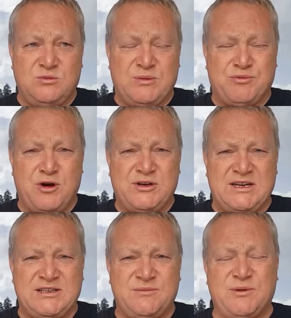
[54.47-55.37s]
we
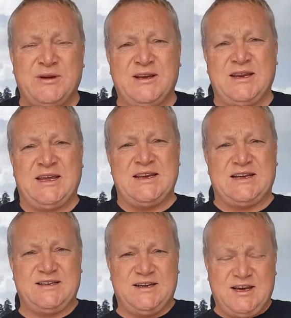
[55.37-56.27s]
protested, but we didn't get
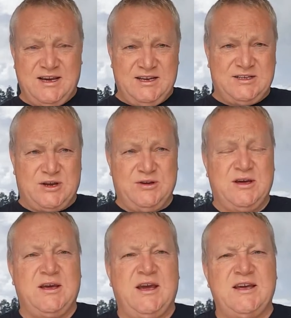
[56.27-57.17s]
it. So
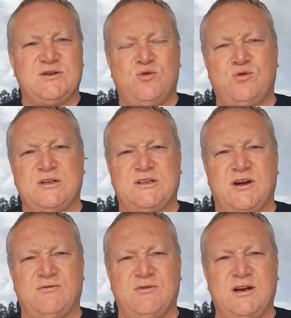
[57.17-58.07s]
he's a horse, he's
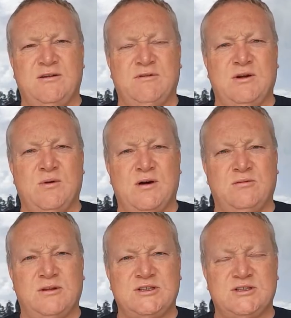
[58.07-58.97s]
going really, really
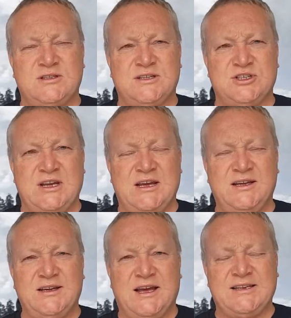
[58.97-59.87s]
well this year.
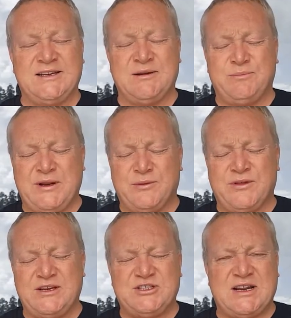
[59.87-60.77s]
He's getting better
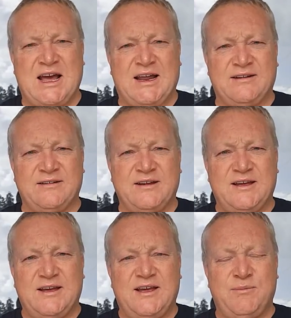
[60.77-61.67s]
with each start, and
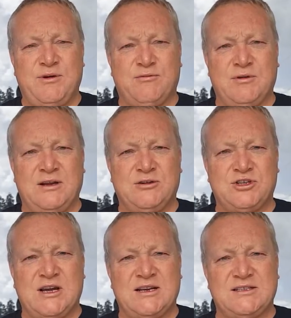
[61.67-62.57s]
he'll be a really good
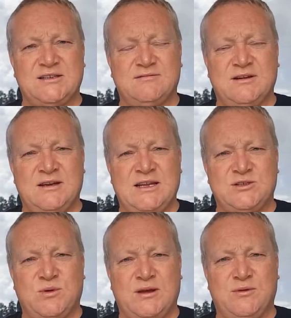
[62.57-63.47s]
chance
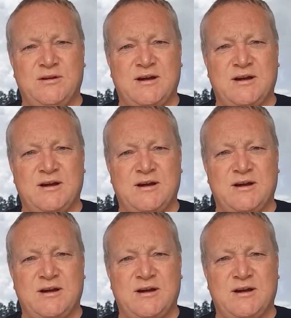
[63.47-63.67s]
next week when he